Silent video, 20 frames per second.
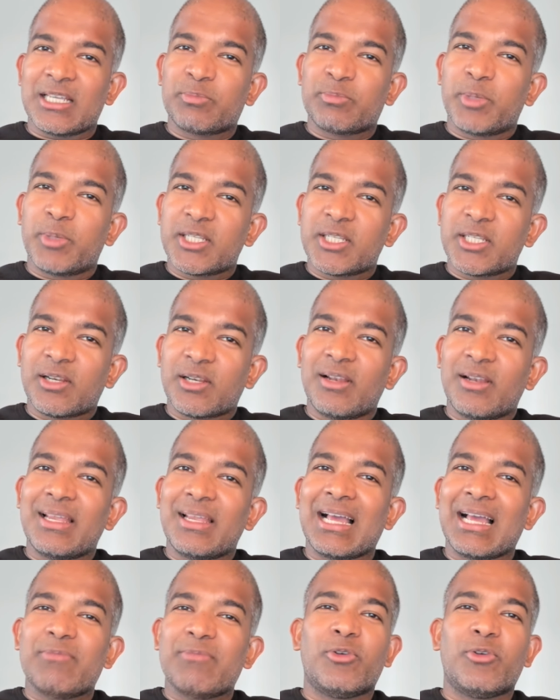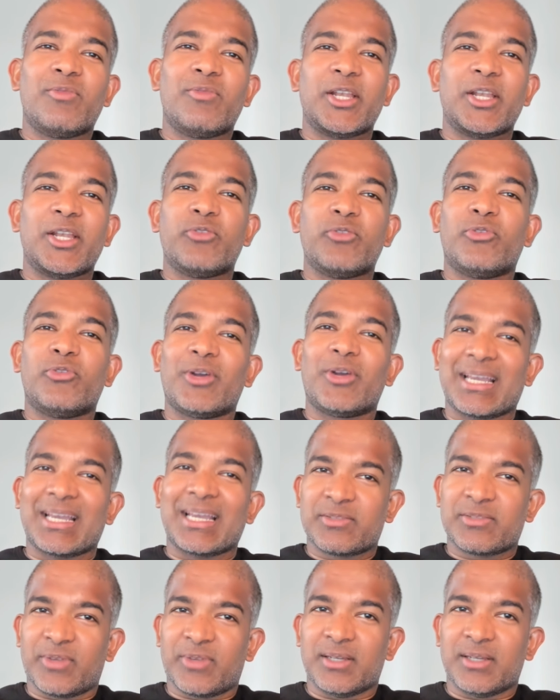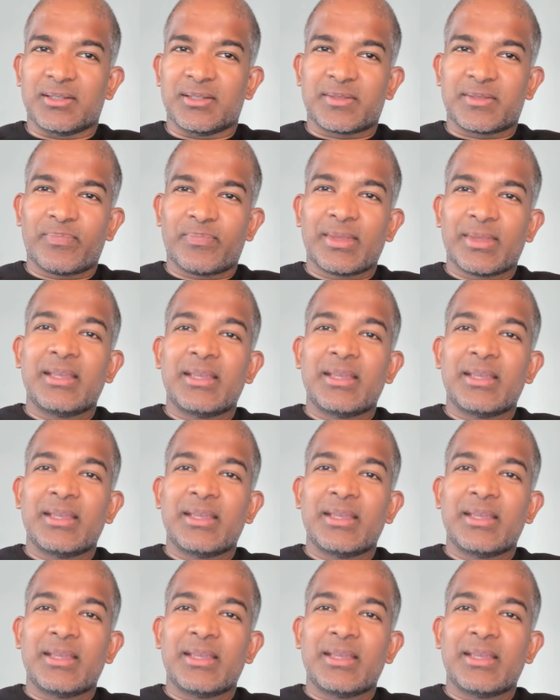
is particularly helpful when you forecast figures.